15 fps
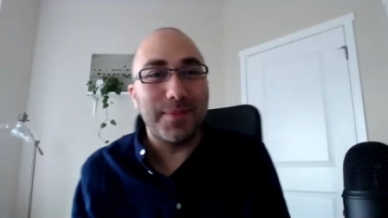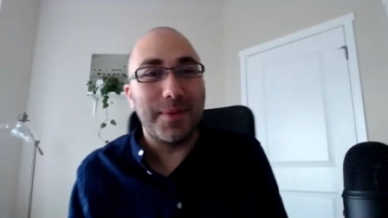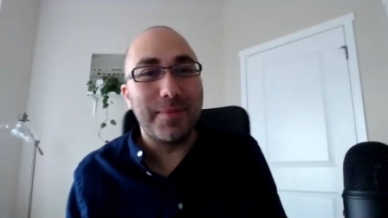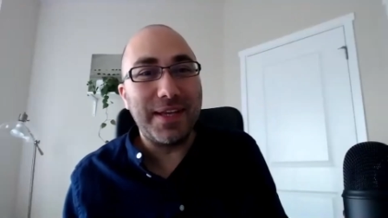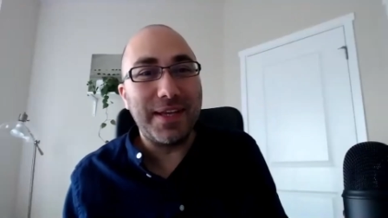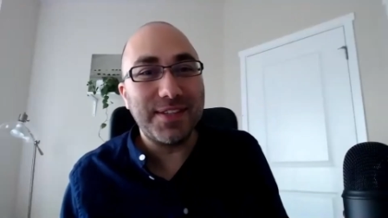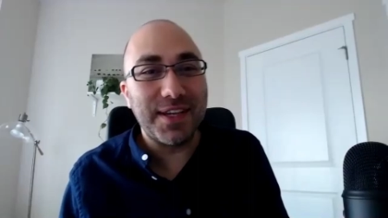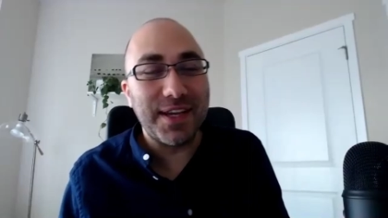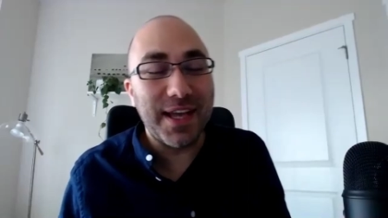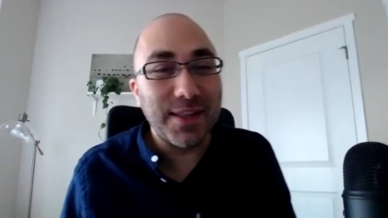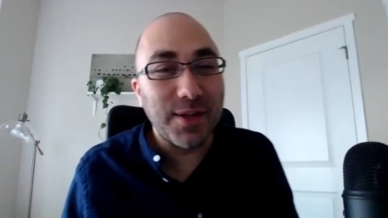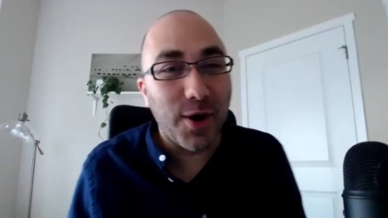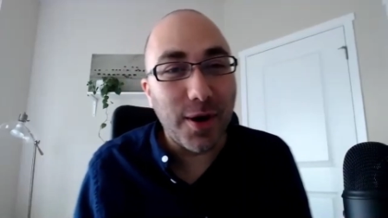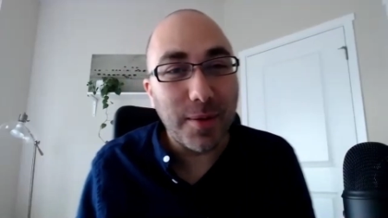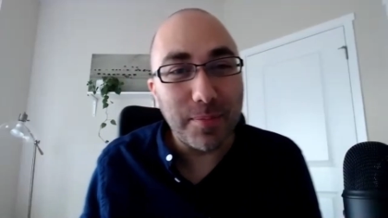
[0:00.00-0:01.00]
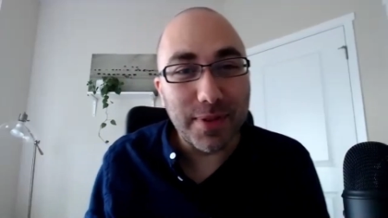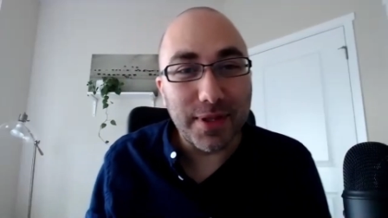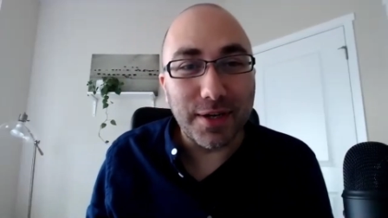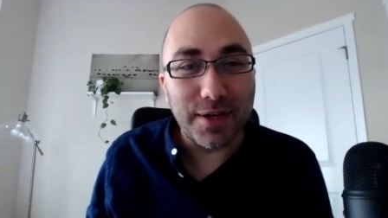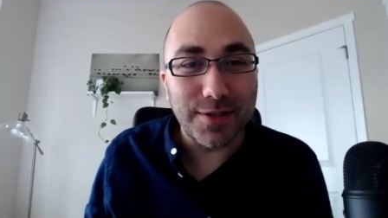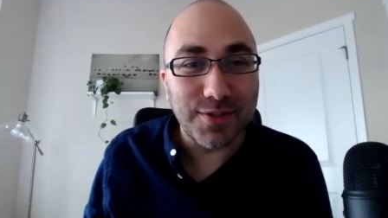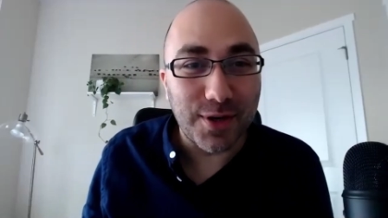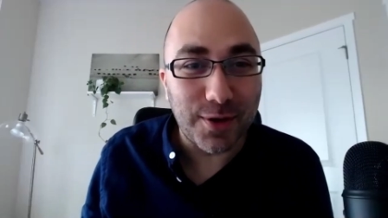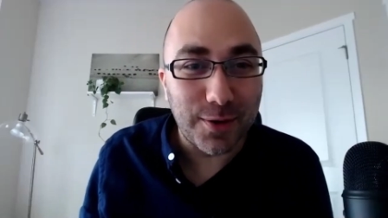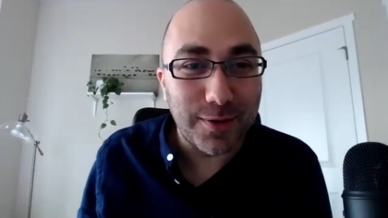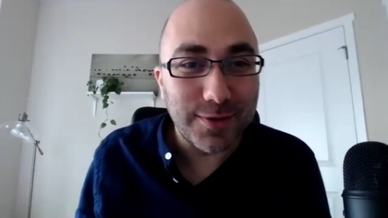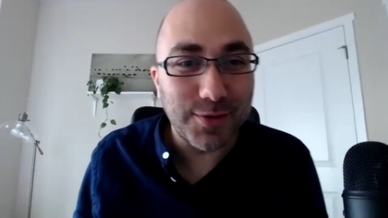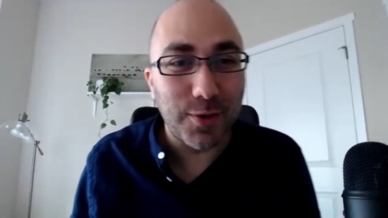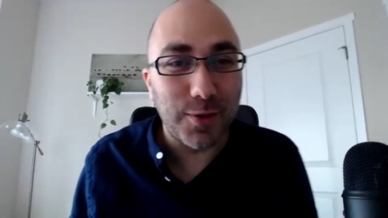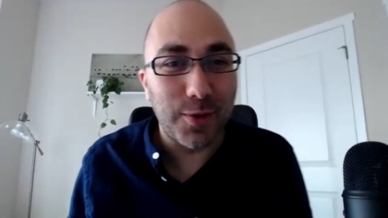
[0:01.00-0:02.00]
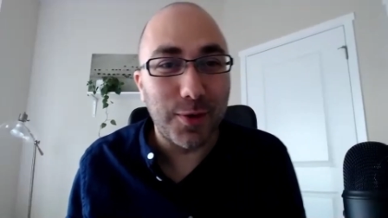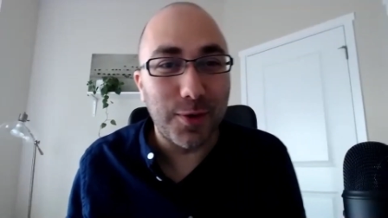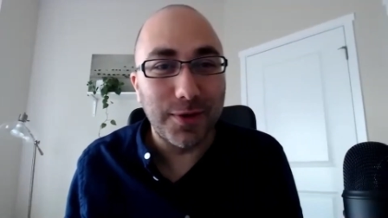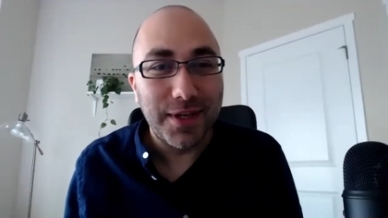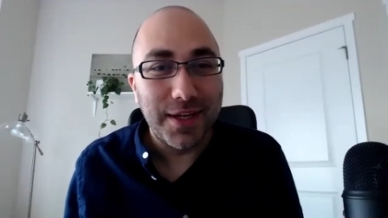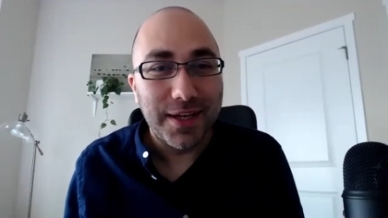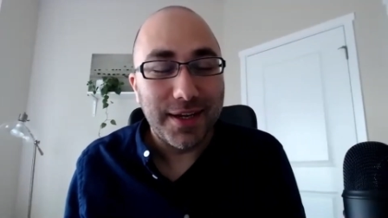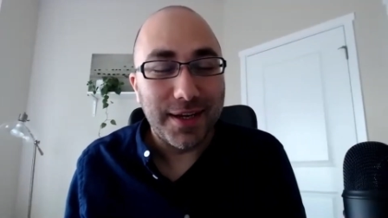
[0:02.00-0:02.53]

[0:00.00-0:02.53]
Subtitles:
amazing. And harp players are also all